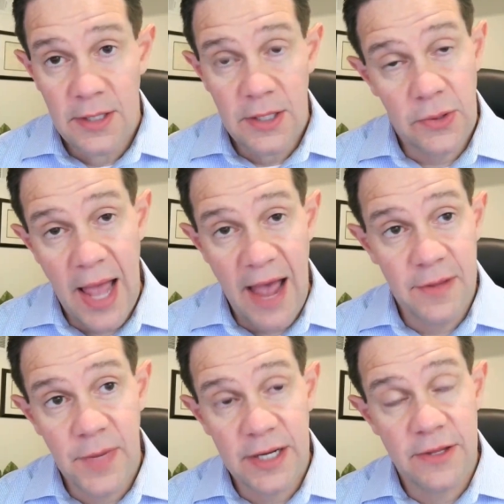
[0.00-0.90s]
you don't have
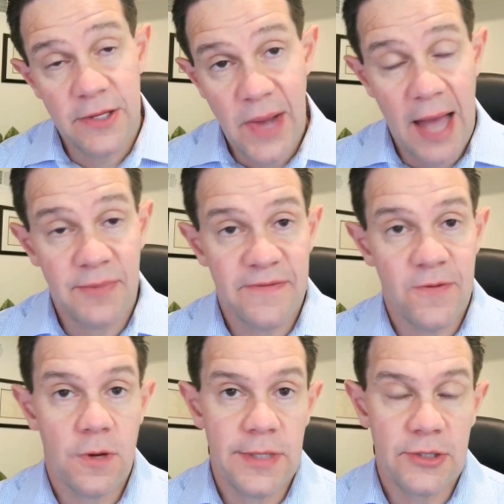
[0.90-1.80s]
the money that you had
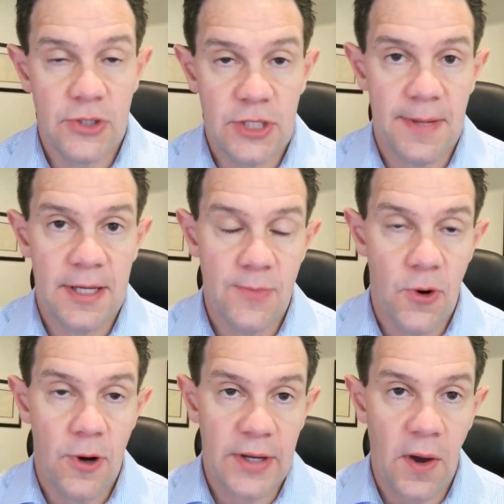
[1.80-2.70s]
before because you're spending
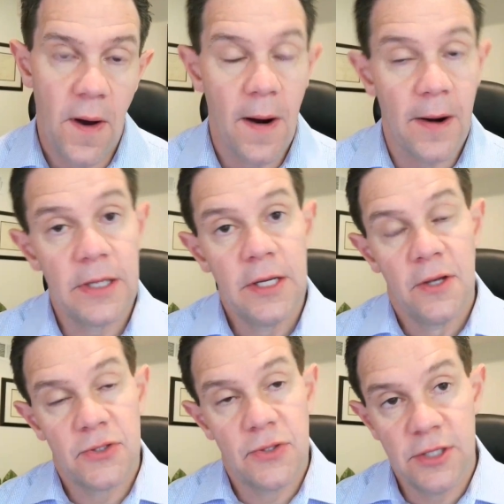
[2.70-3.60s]
more on the car
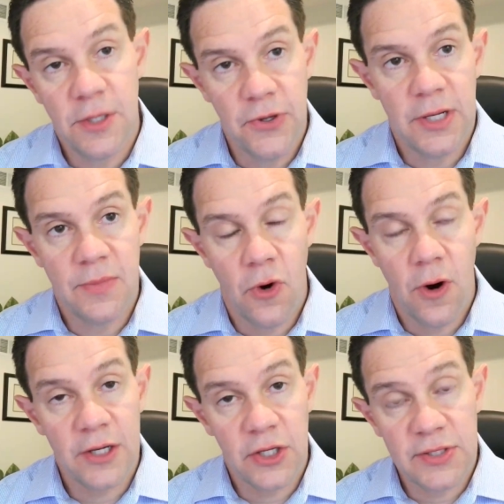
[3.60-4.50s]
so then you're putting more
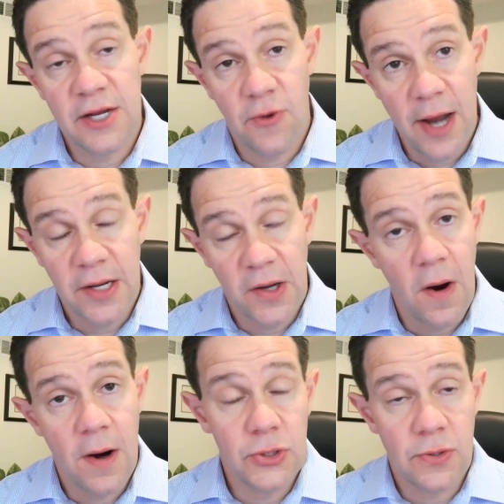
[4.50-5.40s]
on say credit
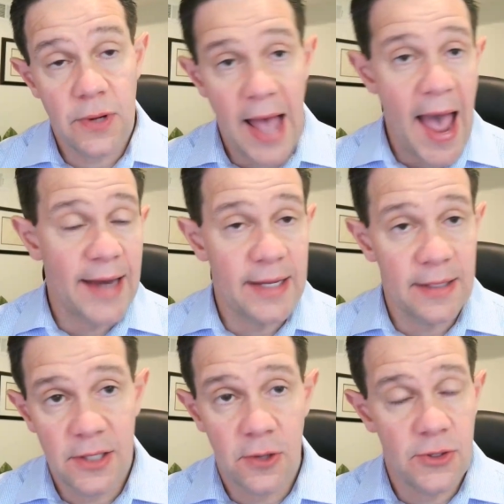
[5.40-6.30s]
cards or
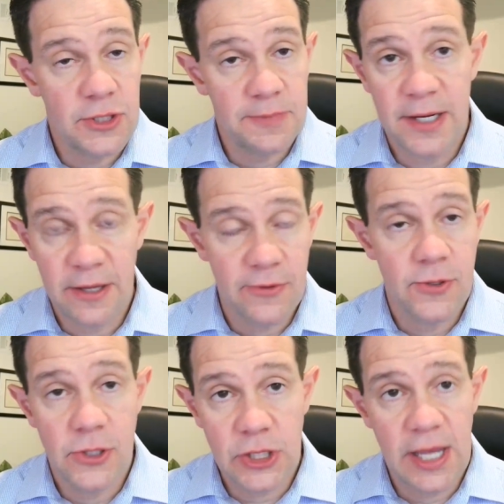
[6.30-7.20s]
adding you know you're spending
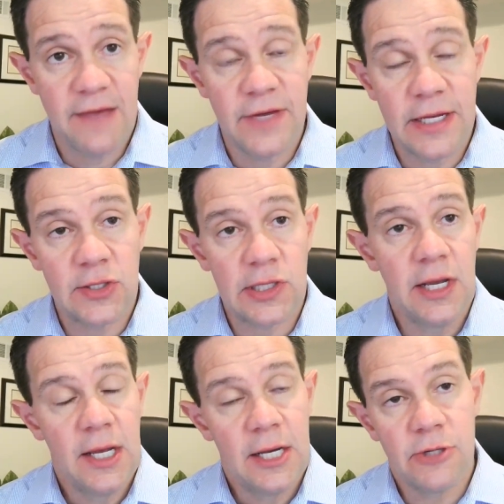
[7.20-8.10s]
through your savings
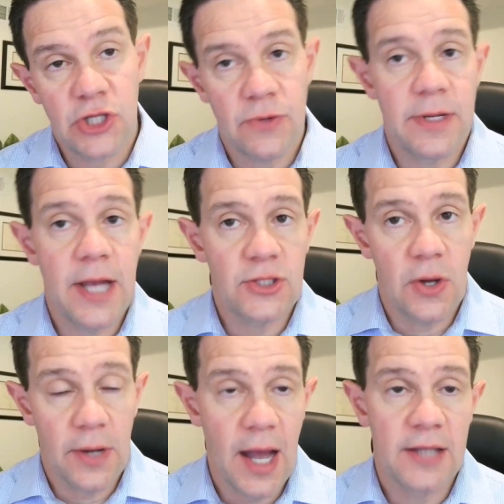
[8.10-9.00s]
which creates
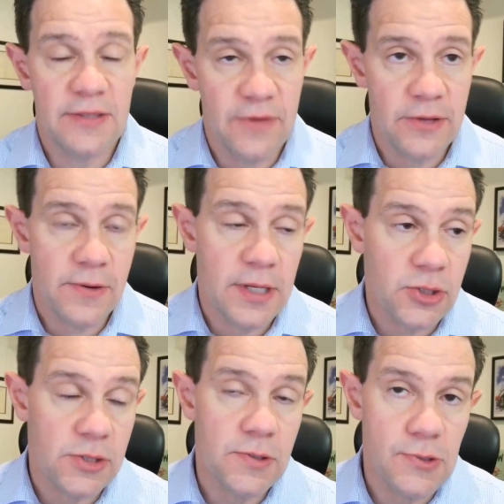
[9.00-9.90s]
all kinds of other
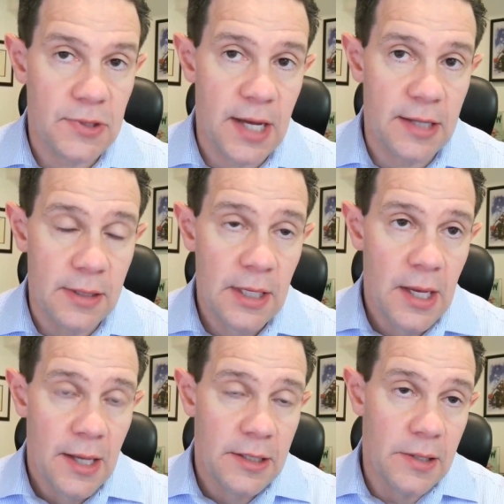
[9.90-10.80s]
issues and
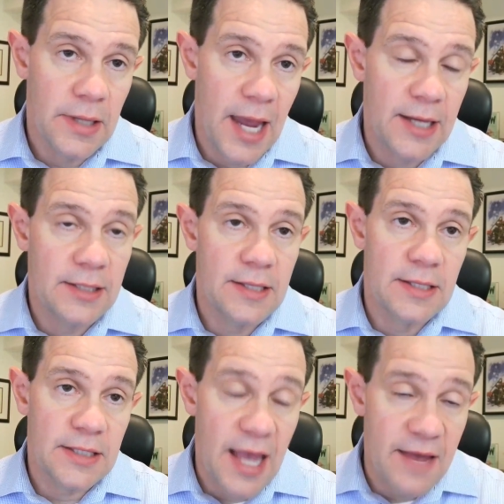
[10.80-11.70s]
you know getting to
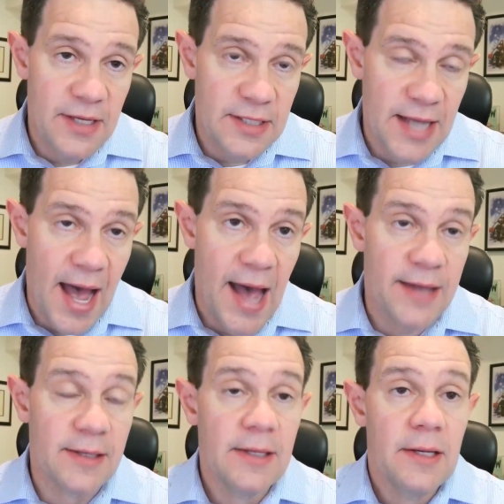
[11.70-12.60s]
the savings
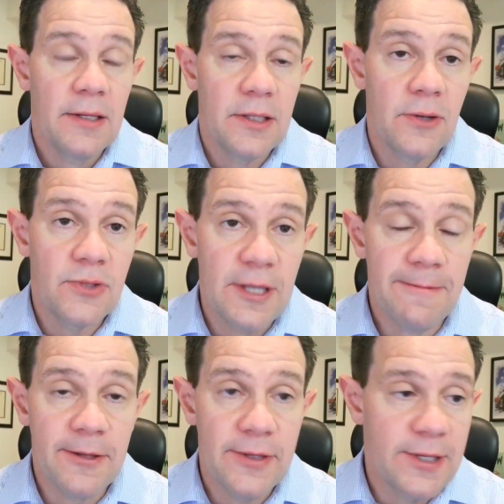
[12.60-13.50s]
side you know
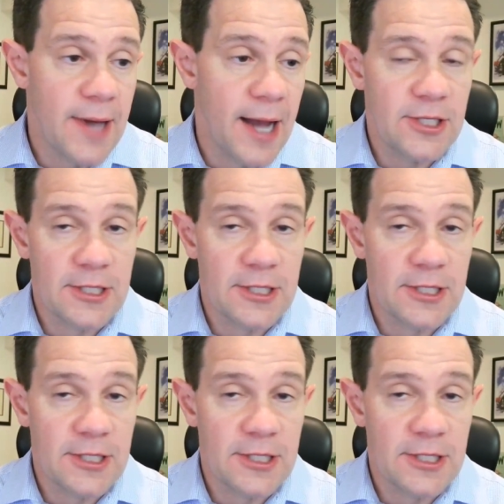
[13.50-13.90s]
typically you're not